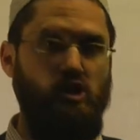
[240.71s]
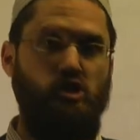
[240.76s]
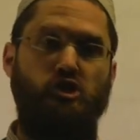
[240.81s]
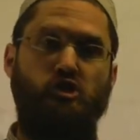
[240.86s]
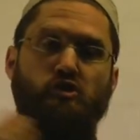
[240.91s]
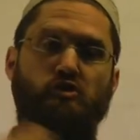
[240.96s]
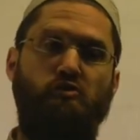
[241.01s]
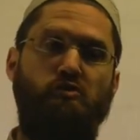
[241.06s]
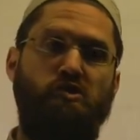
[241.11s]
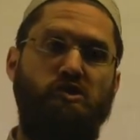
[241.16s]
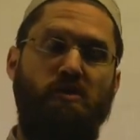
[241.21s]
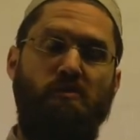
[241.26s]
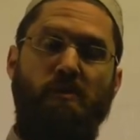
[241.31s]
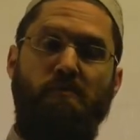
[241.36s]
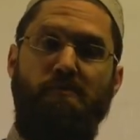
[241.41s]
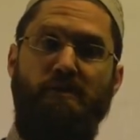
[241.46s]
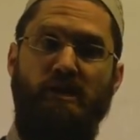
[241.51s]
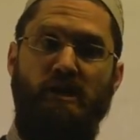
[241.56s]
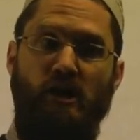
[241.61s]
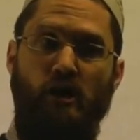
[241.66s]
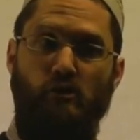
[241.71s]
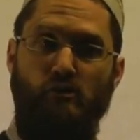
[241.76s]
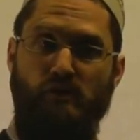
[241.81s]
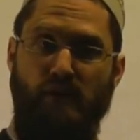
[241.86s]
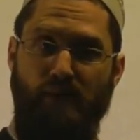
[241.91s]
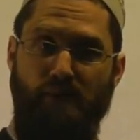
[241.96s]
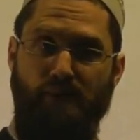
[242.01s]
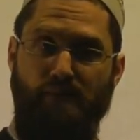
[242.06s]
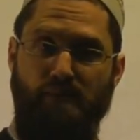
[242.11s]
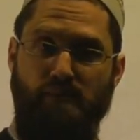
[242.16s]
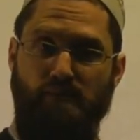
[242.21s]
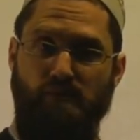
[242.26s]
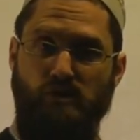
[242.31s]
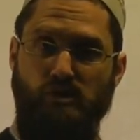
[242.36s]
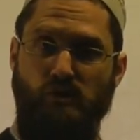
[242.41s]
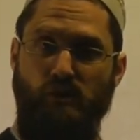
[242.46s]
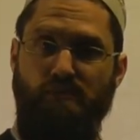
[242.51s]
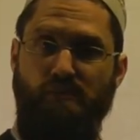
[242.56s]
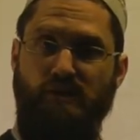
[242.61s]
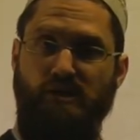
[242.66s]
To someone below them.
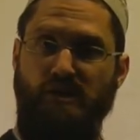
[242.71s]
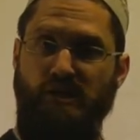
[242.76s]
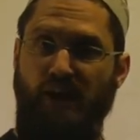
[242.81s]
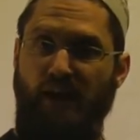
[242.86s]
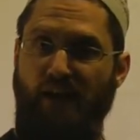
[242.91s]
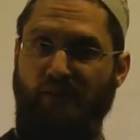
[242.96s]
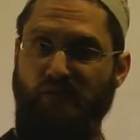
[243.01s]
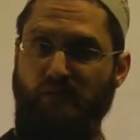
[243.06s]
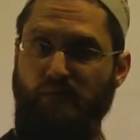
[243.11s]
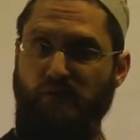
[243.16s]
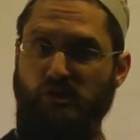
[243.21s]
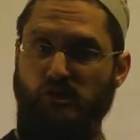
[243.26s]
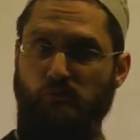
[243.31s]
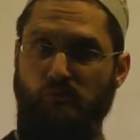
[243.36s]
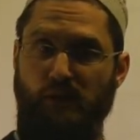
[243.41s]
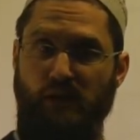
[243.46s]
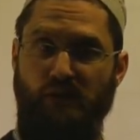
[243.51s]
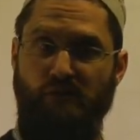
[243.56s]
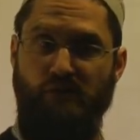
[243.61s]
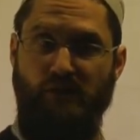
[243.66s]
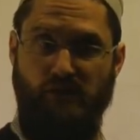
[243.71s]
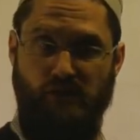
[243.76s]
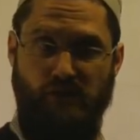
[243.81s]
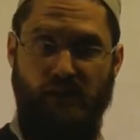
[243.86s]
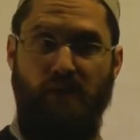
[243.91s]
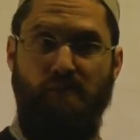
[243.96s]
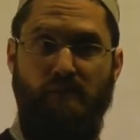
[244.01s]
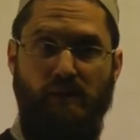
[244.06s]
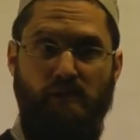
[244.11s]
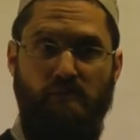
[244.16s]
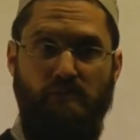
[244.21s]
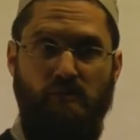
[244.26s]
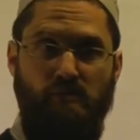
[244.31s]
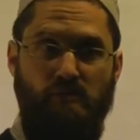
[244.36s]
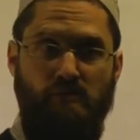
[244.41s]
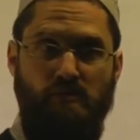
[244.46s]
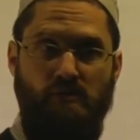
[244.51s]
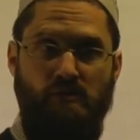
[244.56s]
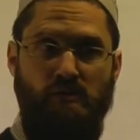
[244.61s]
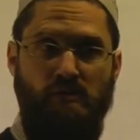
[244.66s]
So it means that they have to be superior to their people.
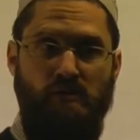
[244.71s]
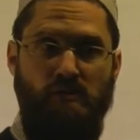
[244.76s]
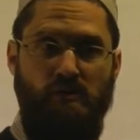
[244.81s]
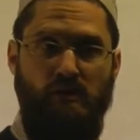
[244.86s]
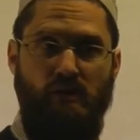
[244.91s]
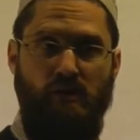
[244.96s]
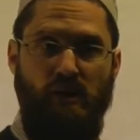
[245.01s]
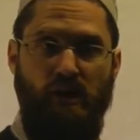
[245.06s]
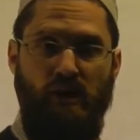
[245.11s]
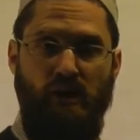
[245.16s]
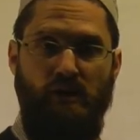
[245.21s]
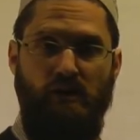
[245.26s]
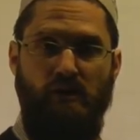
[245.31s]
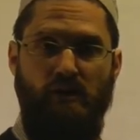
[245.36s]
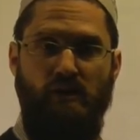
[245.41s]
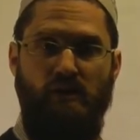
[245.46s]
Okay.